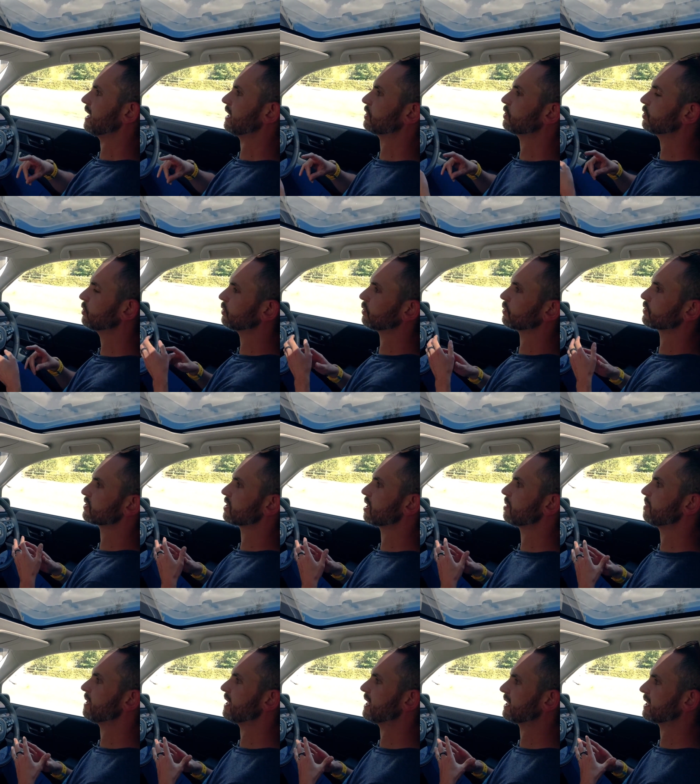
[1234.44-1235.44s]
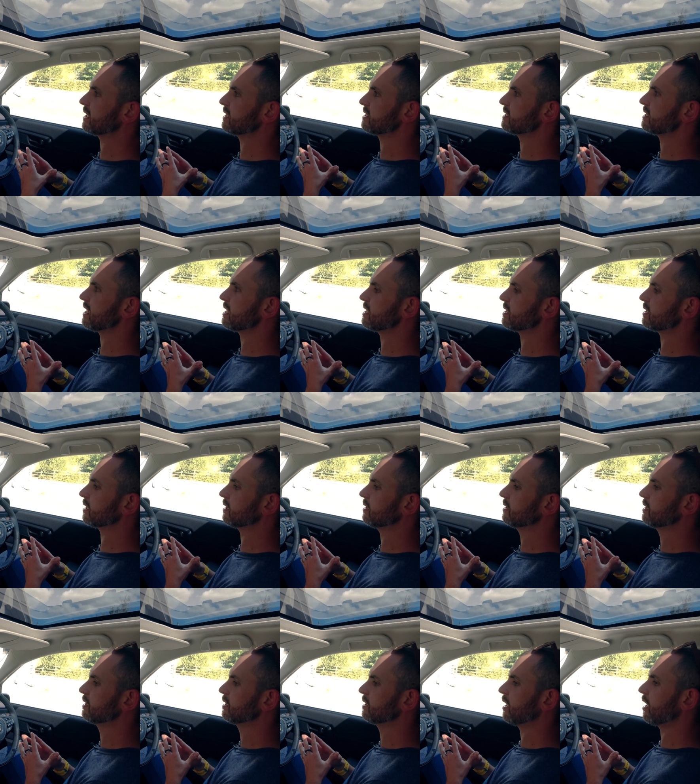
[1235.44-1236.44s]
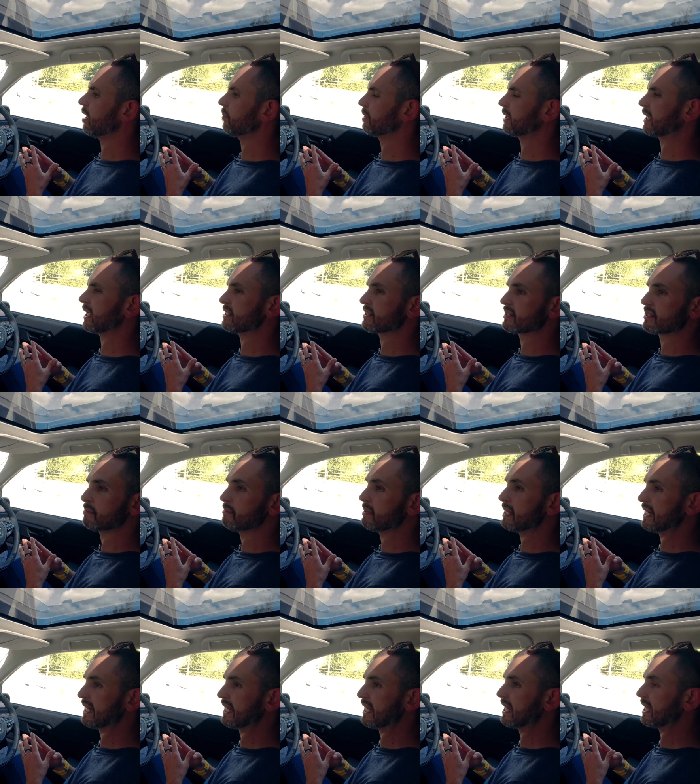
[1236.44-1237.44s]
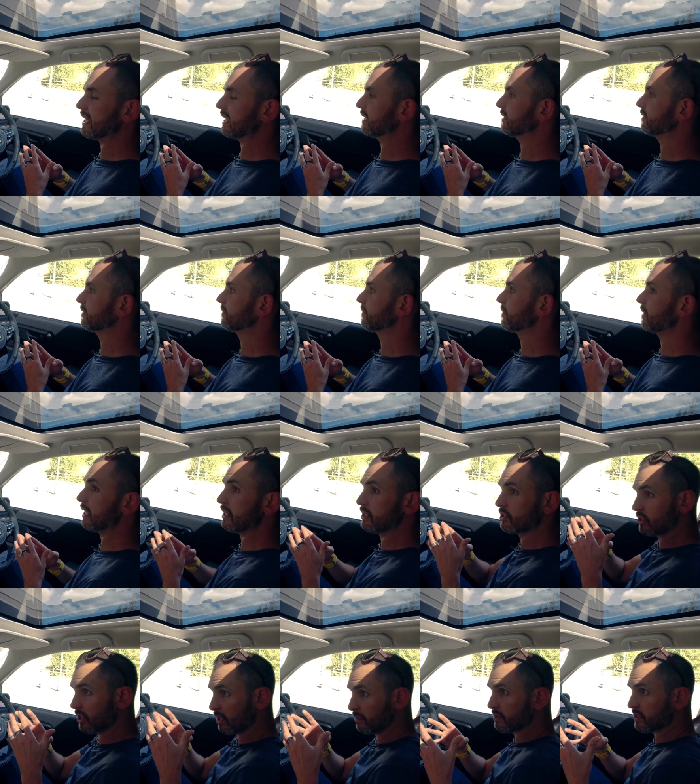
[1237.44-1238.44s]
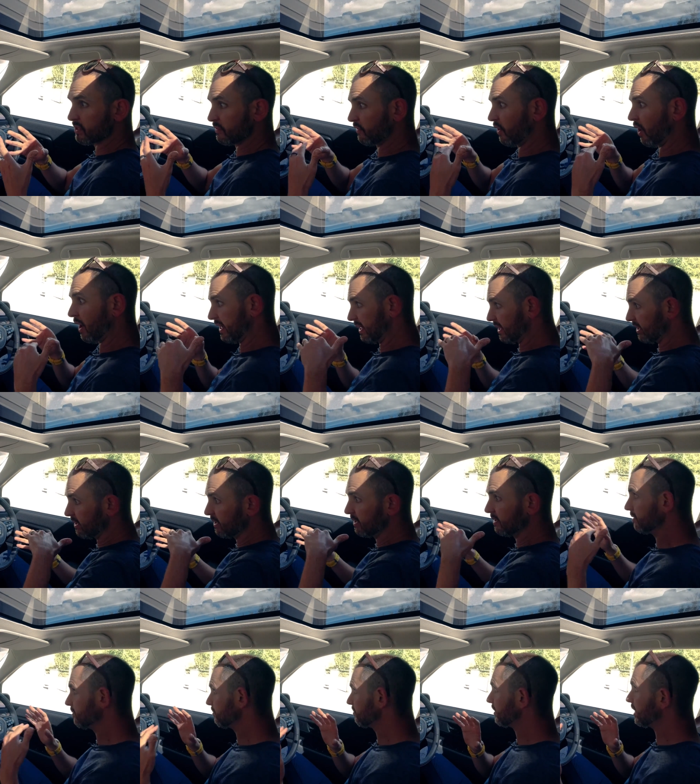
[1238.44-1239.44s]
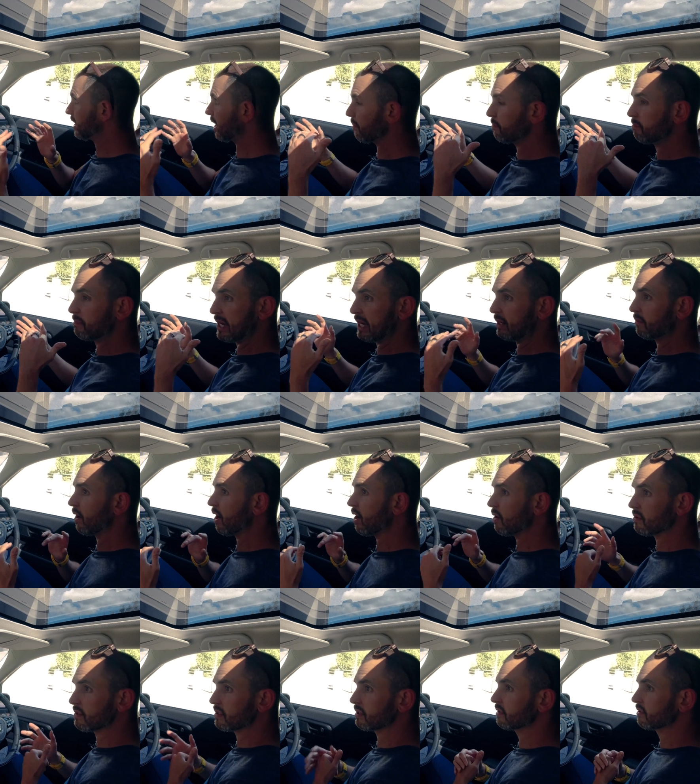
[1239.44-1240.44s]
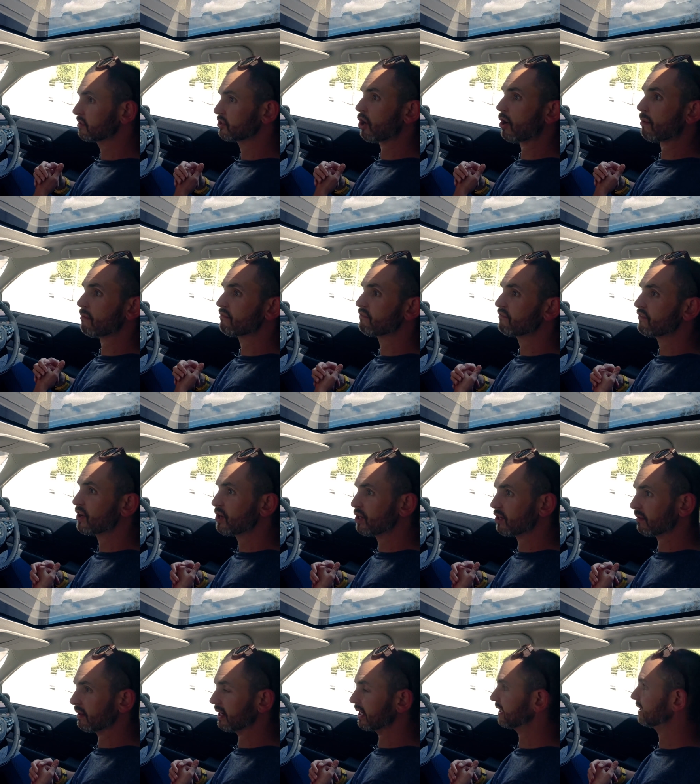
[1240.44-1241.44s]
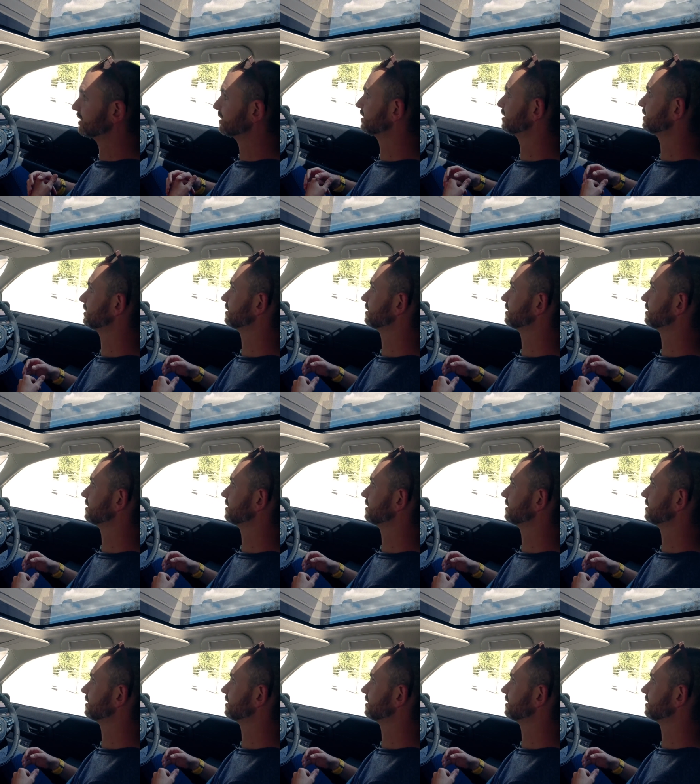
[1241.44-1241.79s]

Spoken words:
It could also be a contender up against the Mini E in terms of, like, you know, B-road tomfoolery.